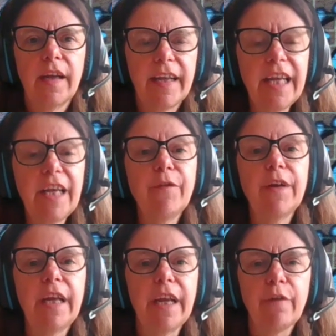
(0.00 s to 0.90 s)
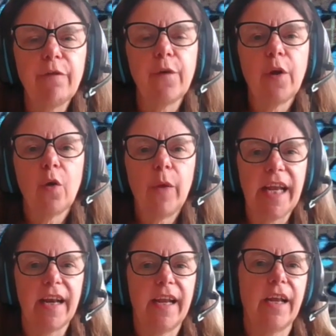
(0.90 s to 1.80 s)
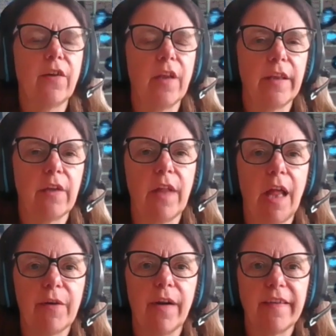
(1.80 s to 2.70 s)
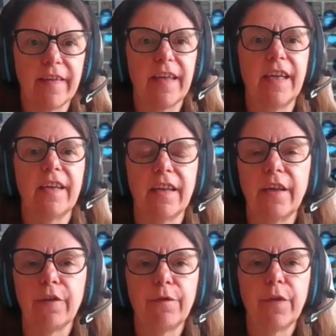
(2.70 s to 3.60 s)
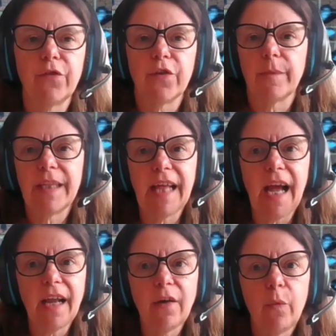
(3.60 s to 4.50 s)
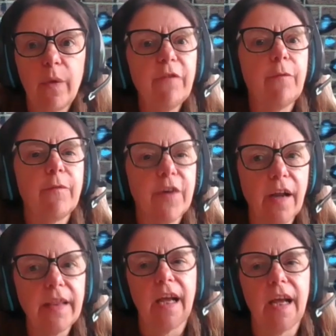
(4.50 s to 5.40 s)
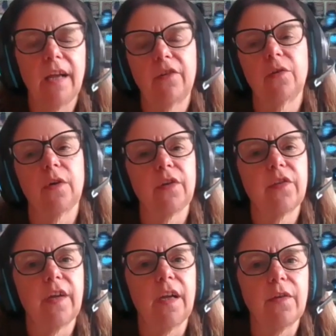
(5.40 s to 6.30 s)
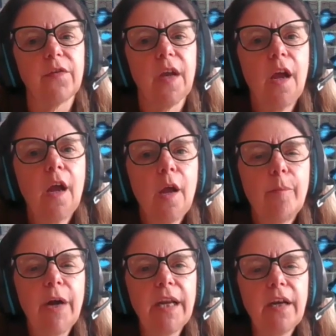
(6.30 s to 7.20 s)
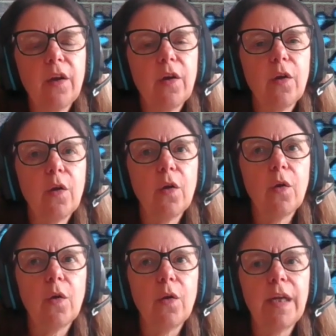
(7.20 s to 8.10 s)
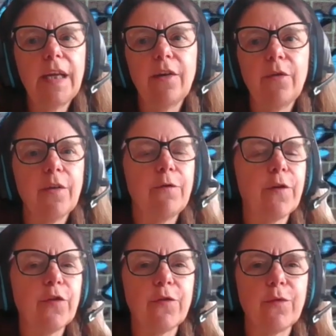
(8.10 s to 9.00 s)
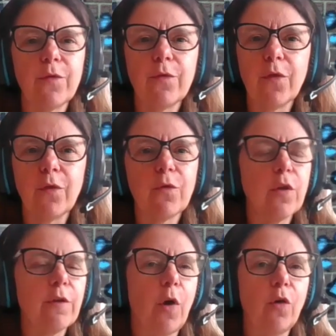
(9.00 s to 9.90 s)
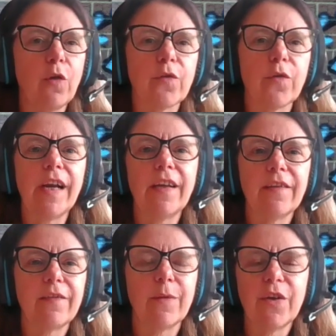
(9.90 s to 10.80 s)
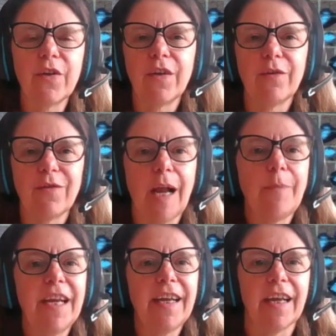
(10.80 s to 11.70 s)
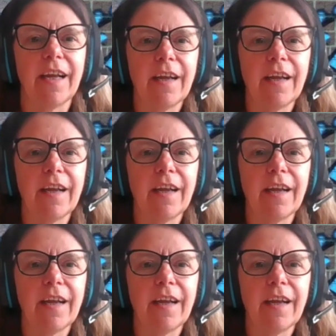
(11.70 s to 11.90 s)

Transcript: even if we get a handle on the climate crisis in the near future. I mean, that we've done that to ourselves. But, the first rule of holes, right, is when, stop digging.